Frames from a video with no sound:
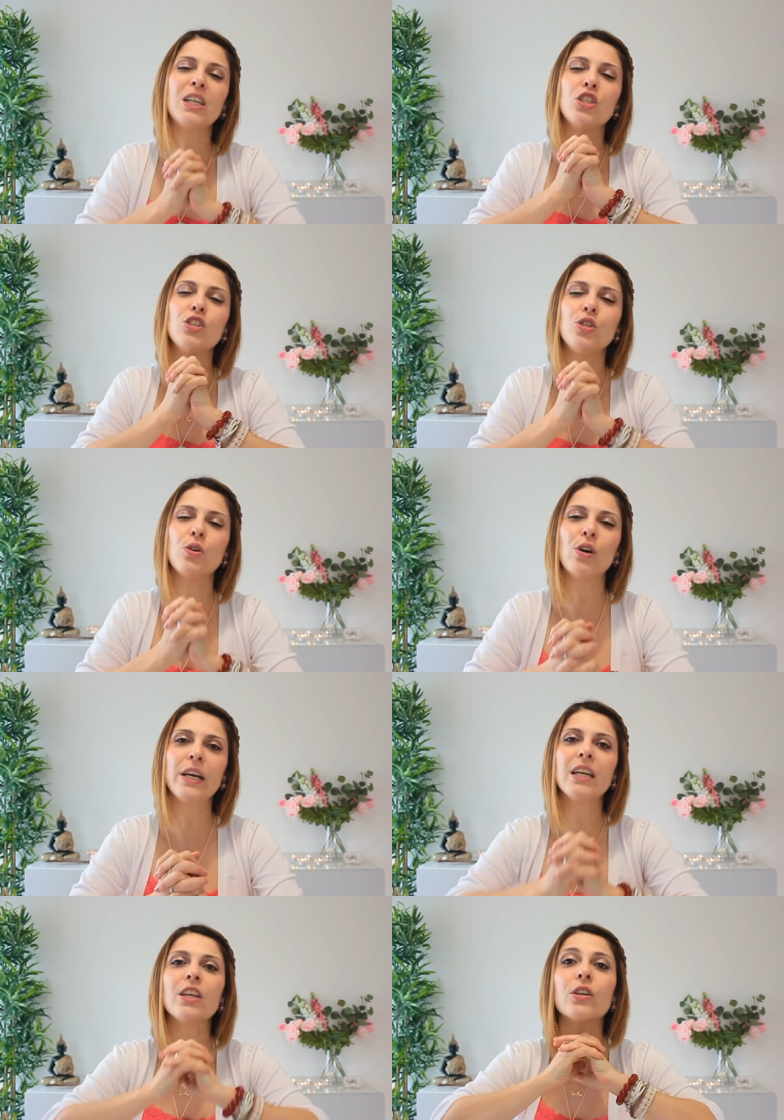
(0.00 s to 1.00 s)

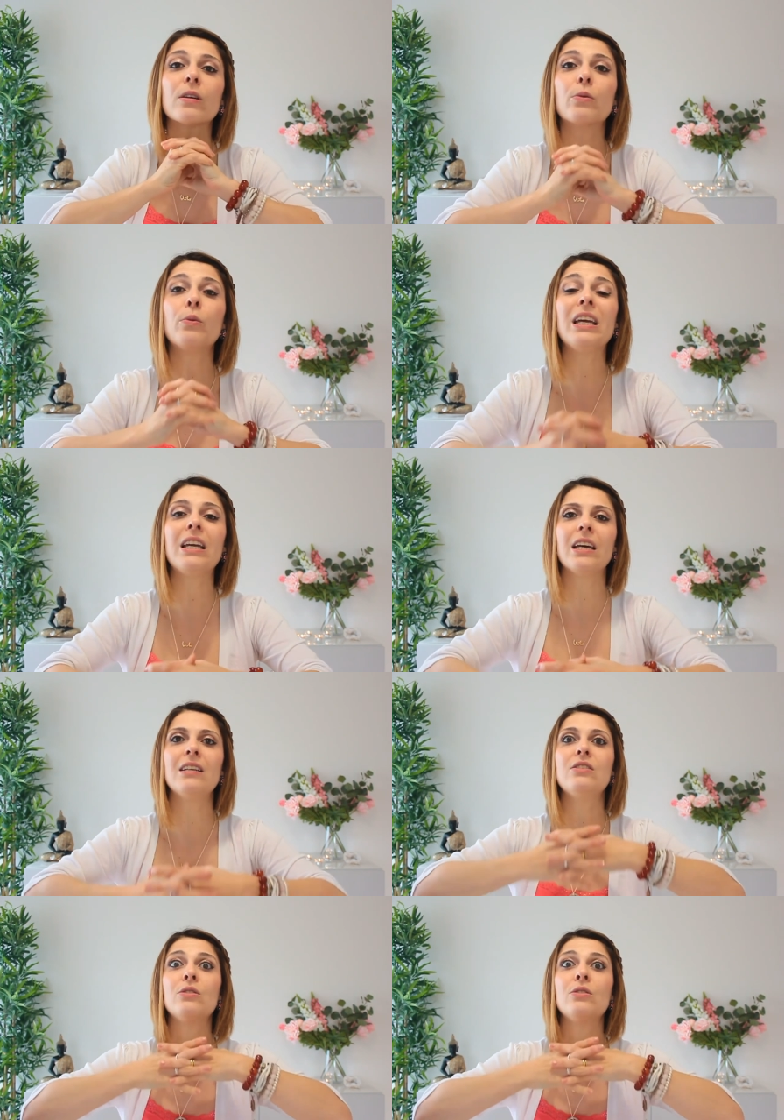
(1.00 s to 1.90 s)
Enjoy your weekend